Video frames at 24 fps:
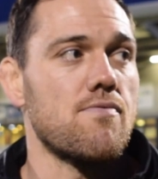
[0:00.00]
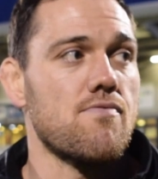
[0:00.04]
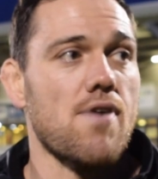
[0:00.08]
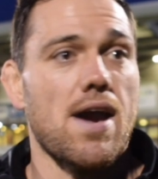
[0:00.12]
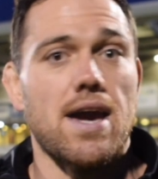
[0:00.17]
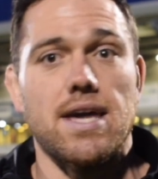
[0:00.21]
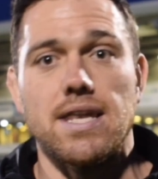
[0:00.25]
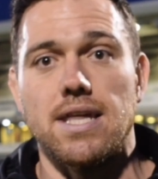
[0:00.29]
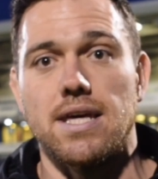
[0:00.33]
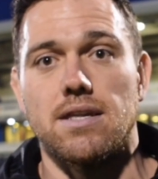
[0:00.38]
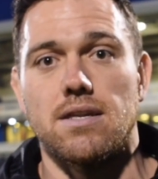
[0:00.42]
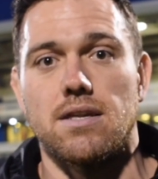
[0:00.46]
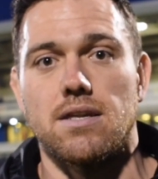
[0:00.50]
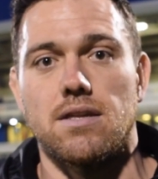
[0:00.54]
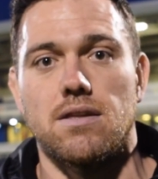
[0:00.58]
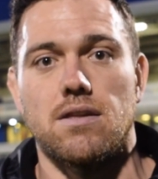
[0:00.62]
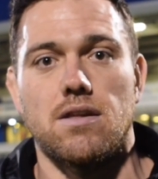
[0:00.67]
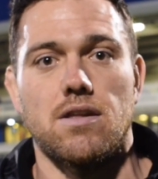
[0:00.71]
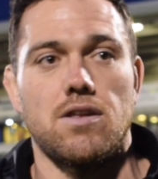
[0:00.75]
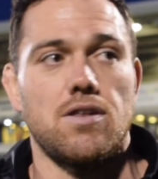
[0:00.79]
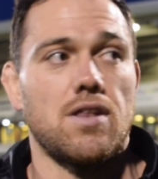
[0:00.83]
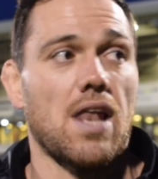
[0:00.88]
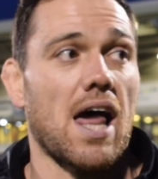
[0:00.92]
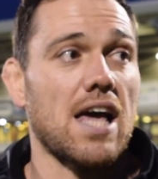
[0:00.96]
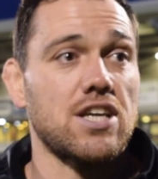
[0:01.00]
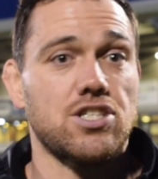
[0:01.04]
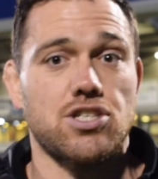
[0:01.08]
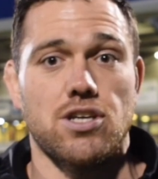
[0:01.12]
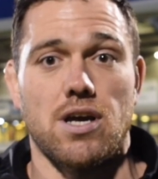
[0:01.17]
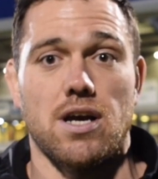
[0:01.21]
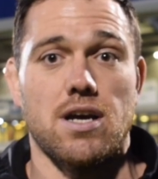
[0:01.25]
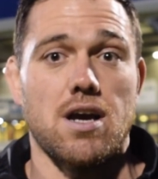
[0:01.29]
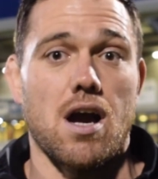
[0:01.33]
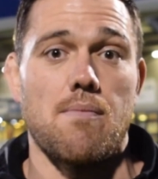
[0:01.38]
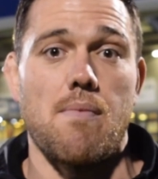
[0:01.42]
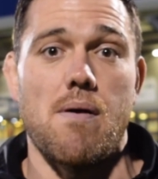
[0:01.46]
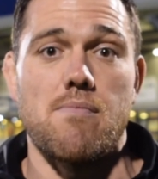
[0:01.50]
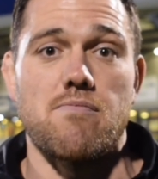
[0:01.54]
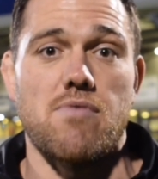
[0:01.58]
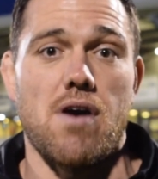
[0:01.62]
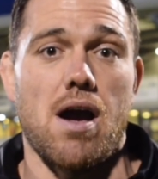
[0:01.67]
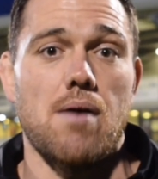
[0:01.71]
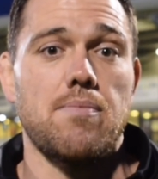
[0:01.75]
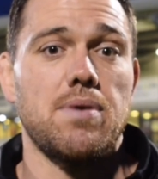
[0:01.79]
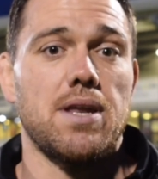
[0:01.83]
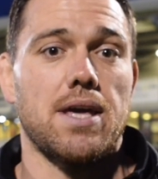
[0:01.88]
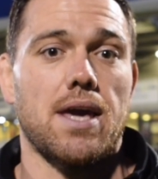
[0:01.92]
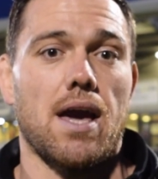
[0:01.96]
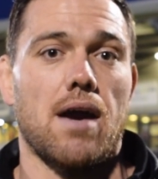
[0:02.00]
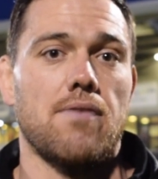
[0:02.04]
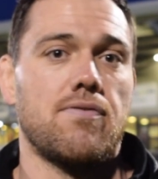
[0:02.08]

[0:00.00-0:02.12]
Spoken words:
rainy, and last year I can't remember how many.